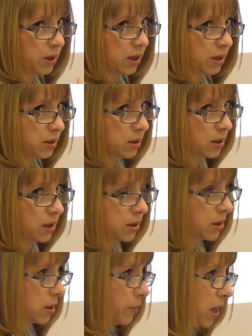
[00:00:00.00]
this
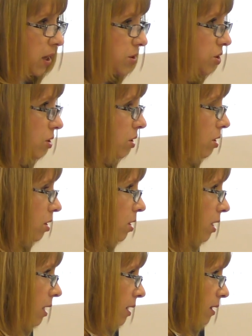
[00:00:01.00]
is to make sure
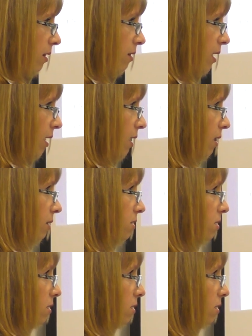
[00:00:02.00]
that